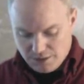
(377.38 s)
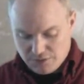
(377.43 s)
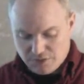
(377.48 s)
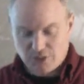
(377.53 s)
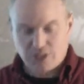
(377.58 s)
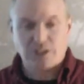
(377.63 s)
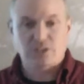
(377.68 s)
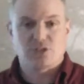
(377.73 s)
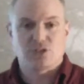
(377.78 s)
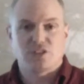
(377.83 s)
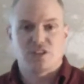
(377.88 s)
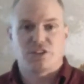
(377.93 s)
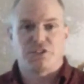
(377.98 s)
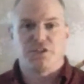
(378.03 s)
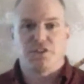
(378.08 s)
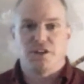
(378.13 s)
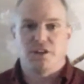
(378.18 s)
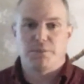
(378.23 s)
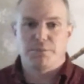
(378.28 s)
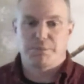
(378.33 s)
There's
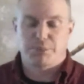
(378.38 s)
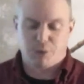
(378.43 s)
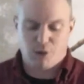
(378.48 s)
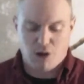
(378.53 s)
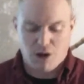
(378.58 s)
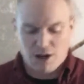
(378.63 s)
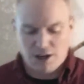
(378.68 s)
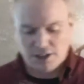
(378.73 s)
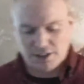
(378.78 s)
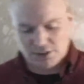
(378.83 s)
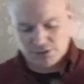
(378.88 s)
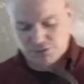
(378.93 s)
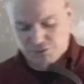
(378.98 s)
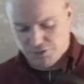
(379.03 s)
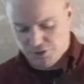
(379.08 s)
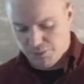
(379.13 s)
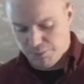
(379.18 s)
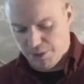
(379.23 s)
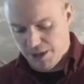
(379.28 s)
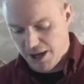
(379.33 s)
different prongs
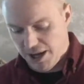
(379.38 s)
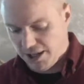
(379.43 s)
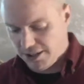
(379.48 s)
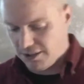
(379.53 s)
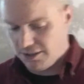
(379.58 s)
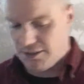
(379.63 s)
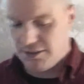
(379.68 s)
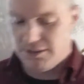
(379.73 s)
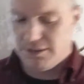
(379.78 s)
for the back